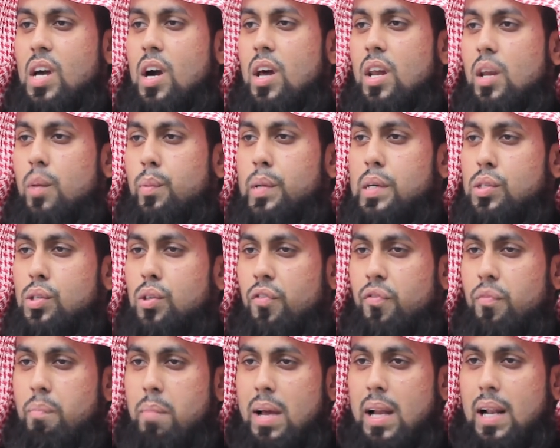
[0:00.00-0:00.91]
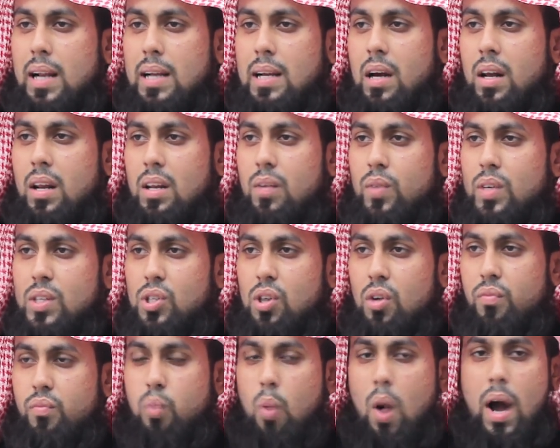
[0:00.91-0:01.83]
rivers of milk, rivers
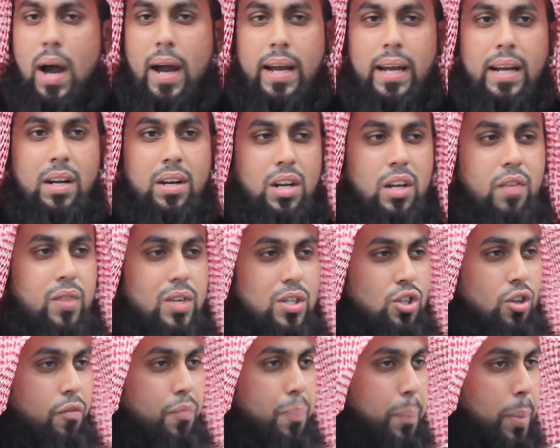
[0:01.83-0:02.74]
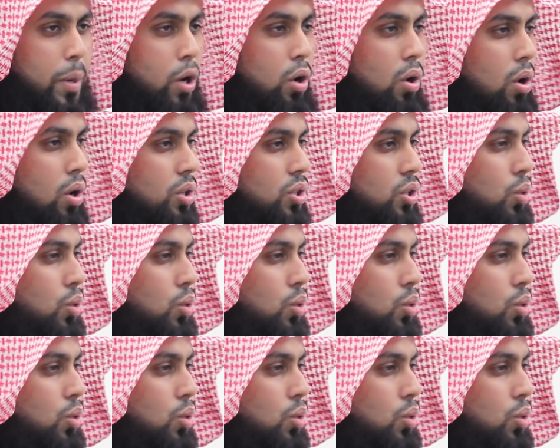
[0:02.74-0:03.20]
of wine, rivers of pure